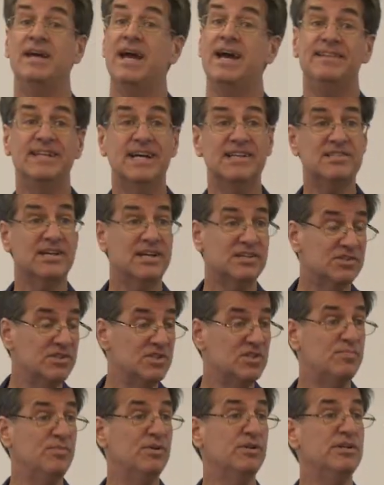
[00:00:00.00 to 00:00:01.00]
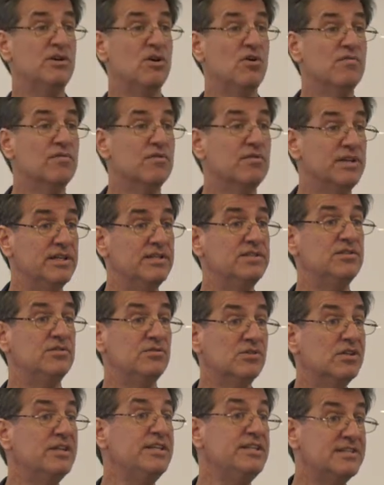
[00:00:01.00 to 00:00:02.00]
And that's actually spilling over into
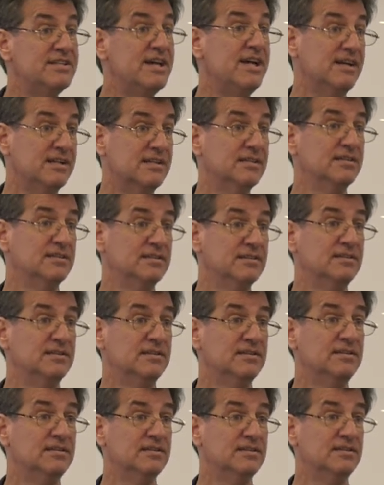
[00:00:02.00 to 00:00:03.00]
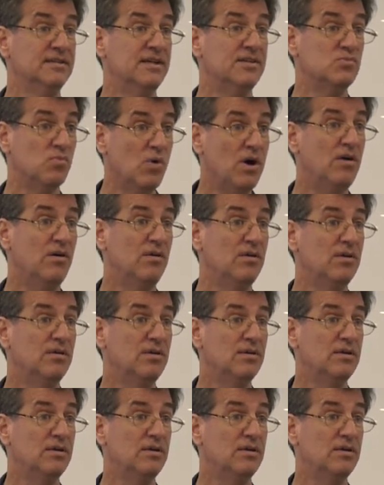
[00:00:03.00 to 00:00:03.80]
clean tech as well,